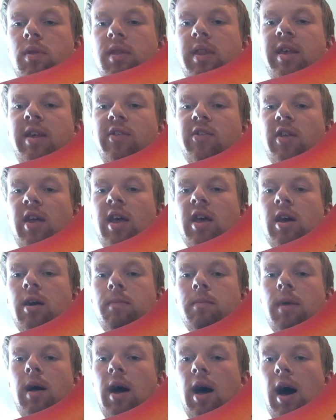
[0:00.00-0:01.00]
These
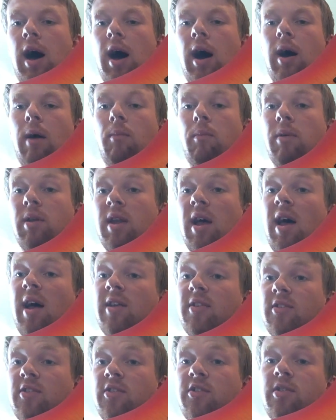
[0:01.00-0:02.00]
here are in
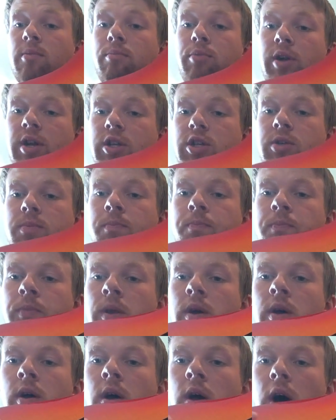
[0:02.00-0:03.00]
essence the bridge.
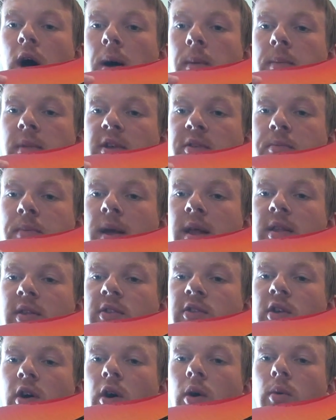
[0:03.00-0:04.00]
These
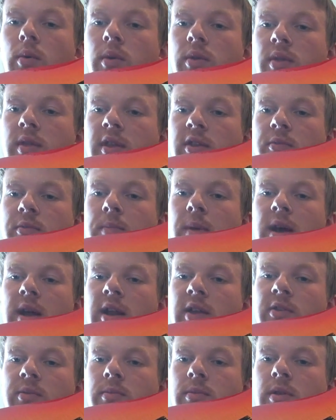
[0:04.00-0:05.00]
pins hold this
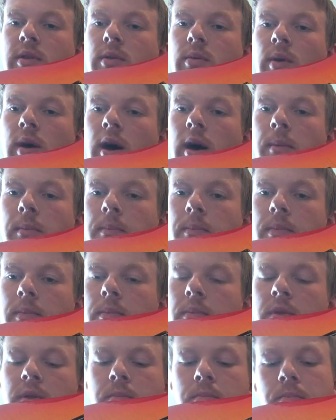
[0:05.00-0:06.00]
mechanism to
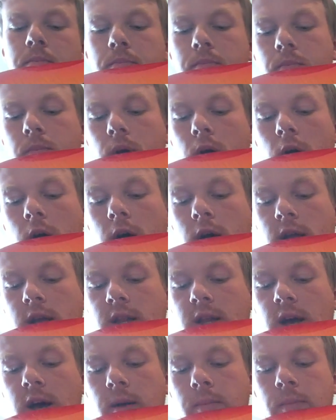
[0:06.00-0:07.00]
the
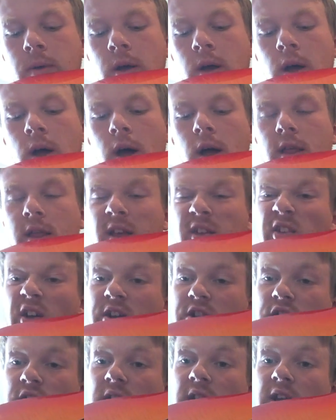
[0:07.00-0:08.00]
guitar. This
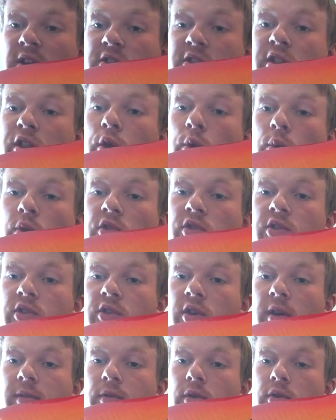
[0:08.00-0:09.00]
actually is loose,
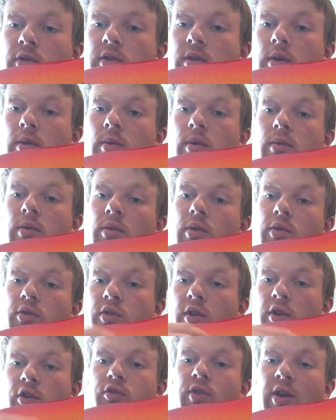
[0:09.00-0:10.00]
so if you used to
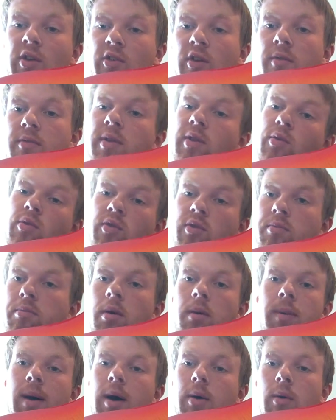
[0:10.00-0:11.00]
loosen all the strings off, this would just
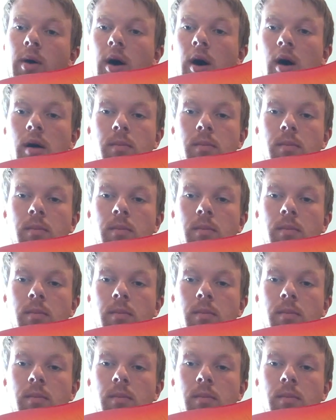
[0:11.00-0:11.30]
pop out